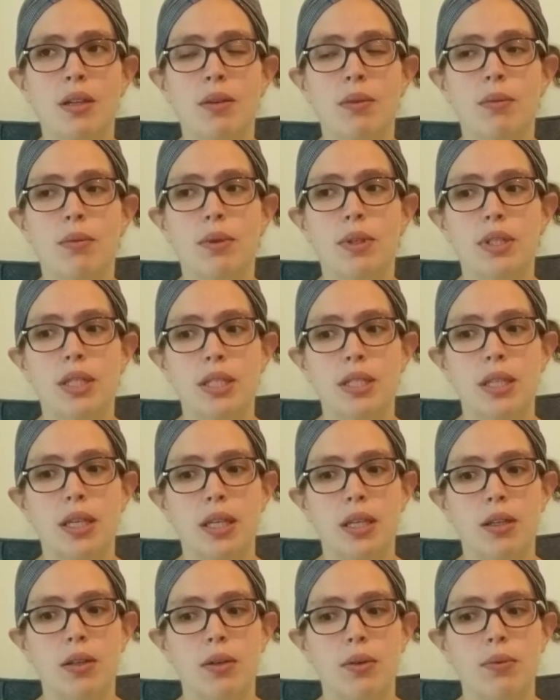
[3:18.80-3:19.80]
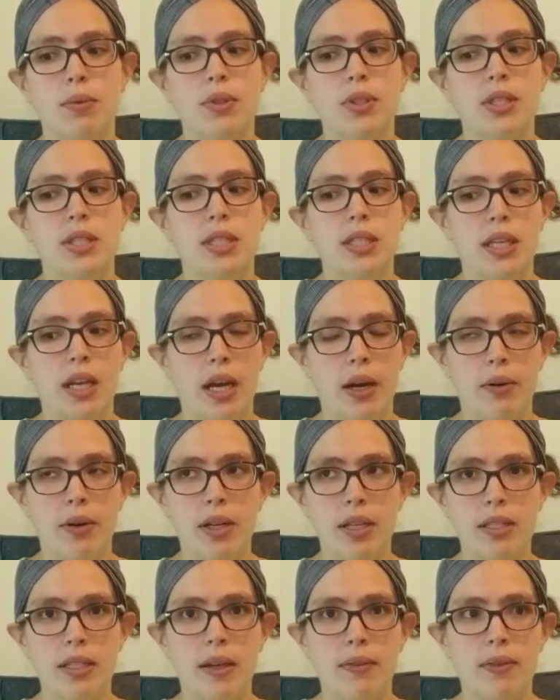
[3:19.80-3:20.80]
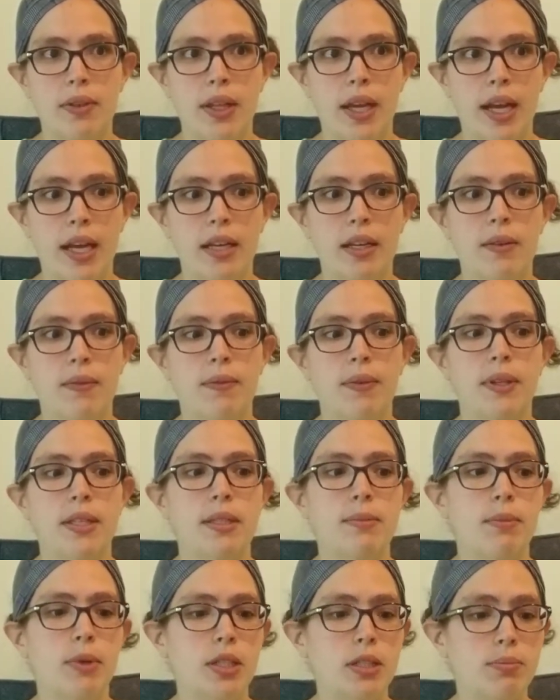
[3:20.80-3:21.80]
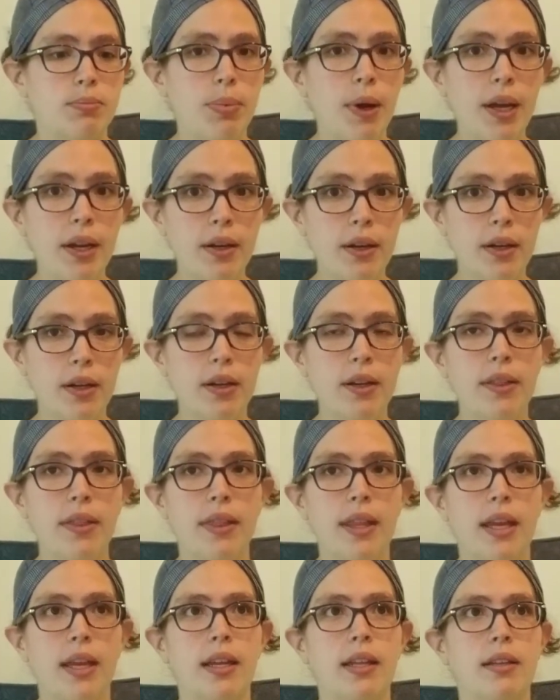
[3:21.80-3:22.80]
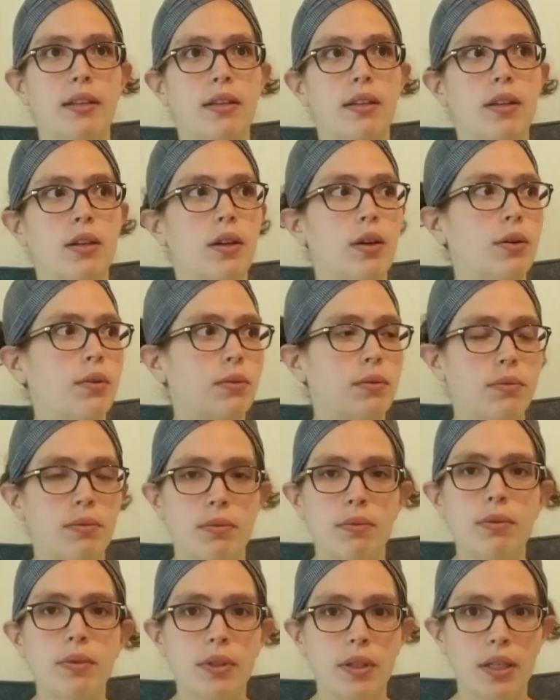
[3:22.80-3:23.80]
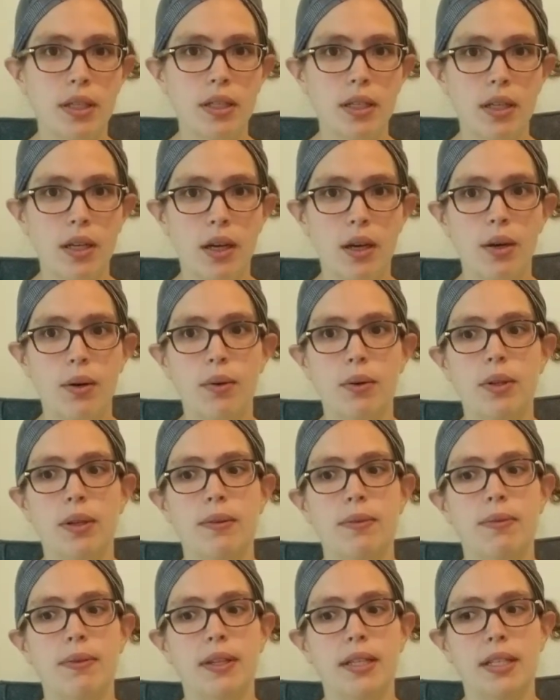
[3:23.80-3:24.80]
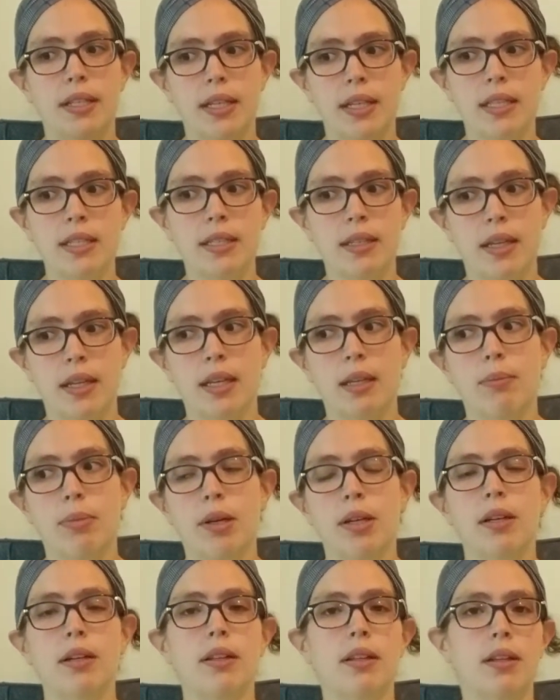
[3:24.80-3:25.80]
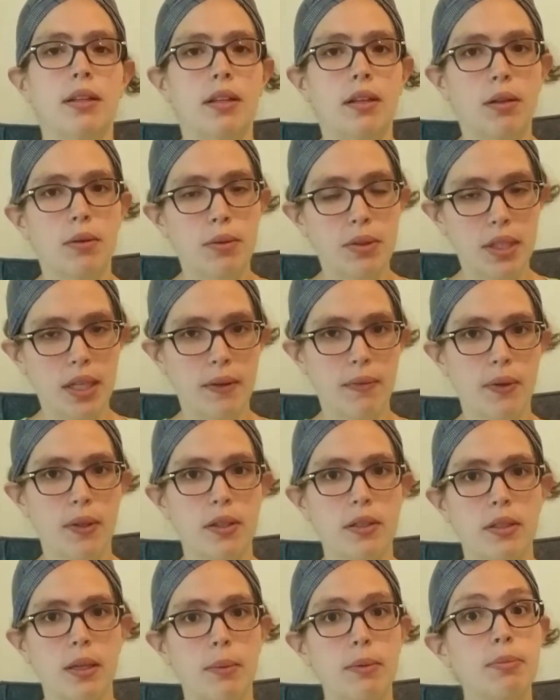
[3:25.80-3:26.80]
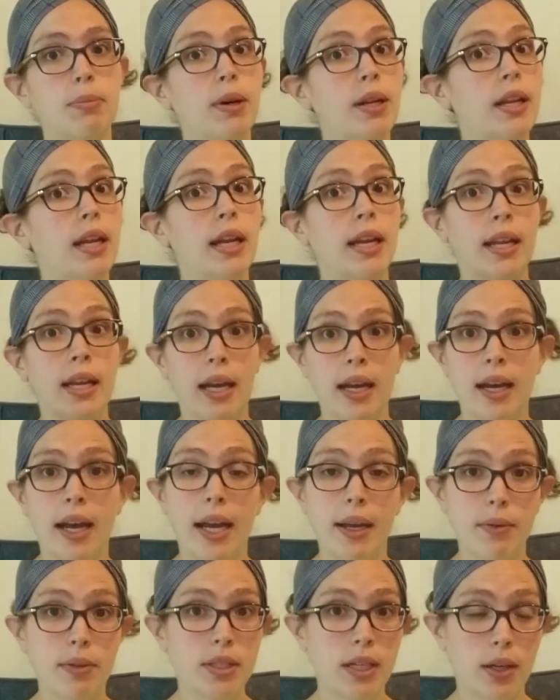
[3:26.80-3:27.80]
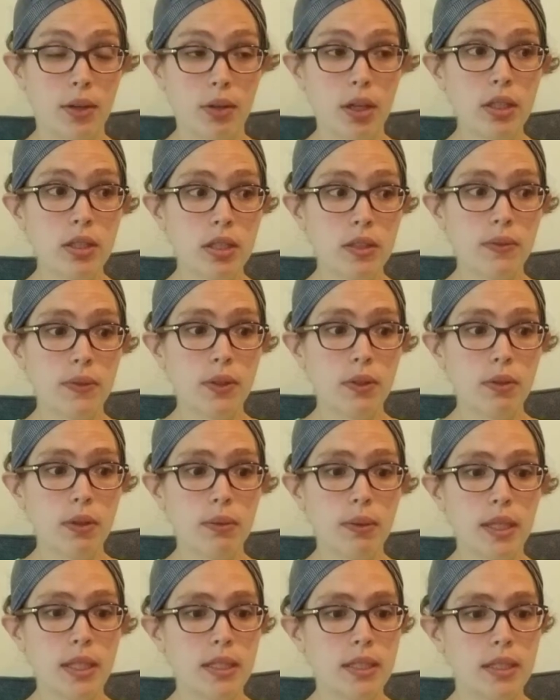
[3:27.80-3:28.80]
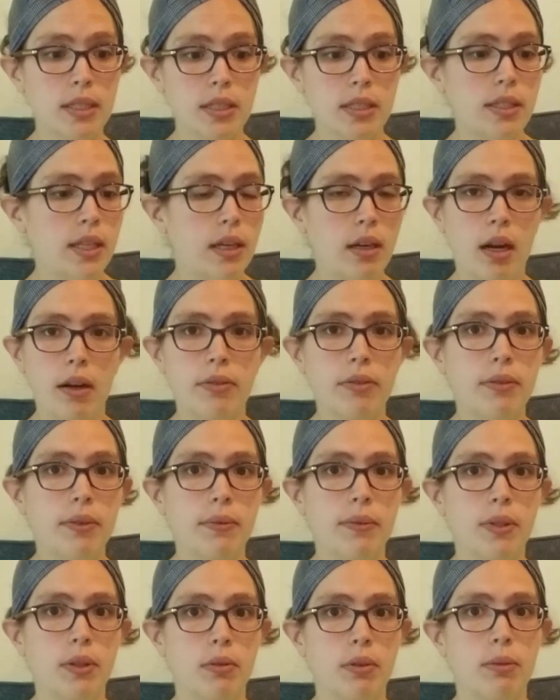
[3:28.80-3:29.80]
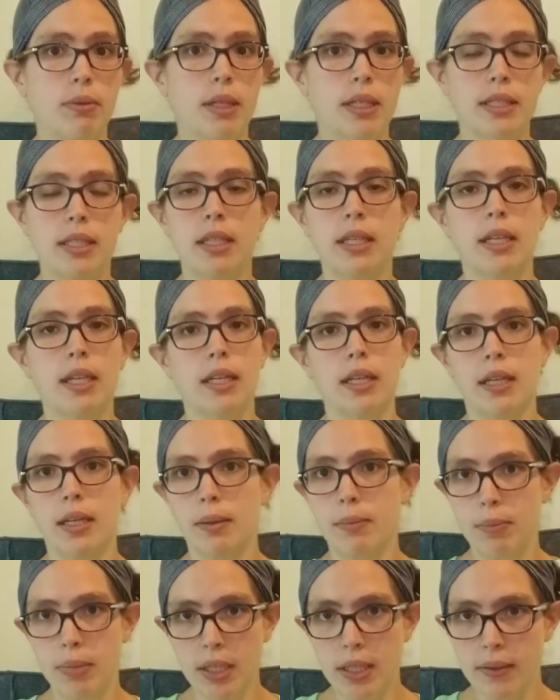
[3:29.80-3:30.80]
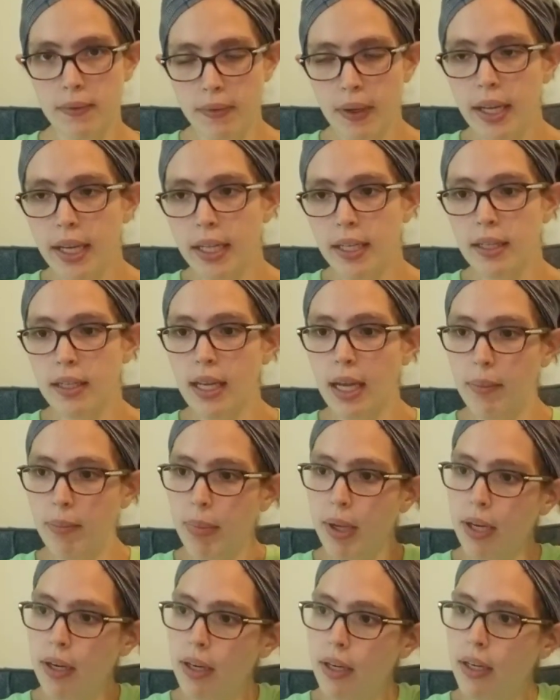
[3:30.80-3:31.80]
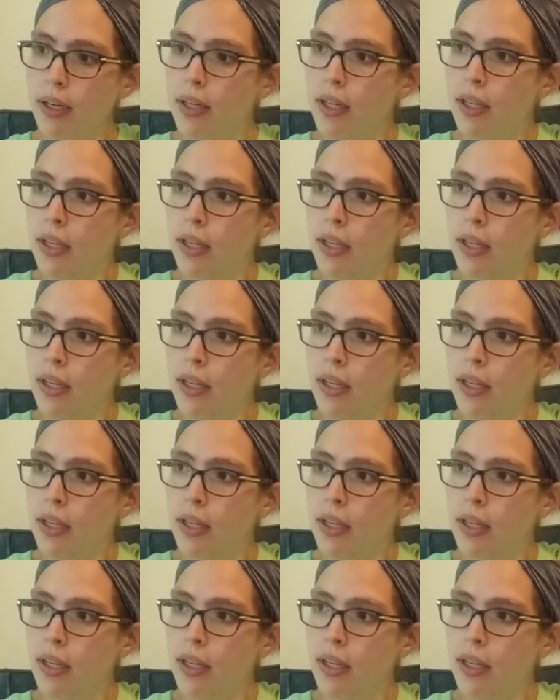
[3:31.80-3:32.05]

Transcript: we're just like, we'll see how it is after that, and if it's much better, then good to go, and if it isn't any better, then we'll take further steps. But I was on crutches for 3 weeks and just stayed off of it for 3 weeks, and it ended up being fine, got better.